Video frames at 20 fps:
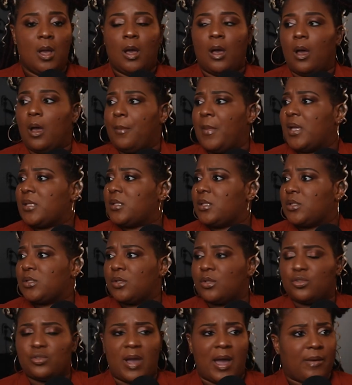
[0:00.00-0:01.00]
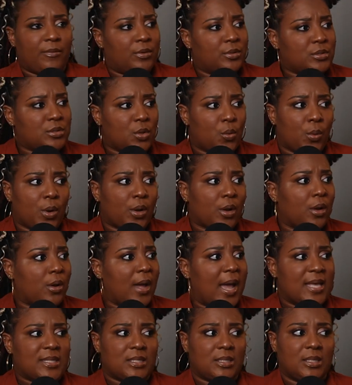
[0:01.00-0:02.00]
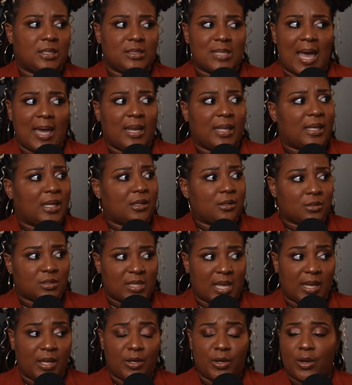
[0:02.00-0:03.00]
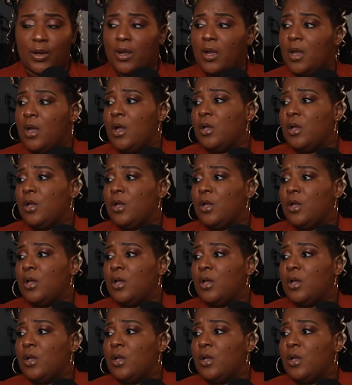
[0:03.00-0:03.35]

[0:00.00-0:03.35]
My sister travels the world as an exotic entertainer.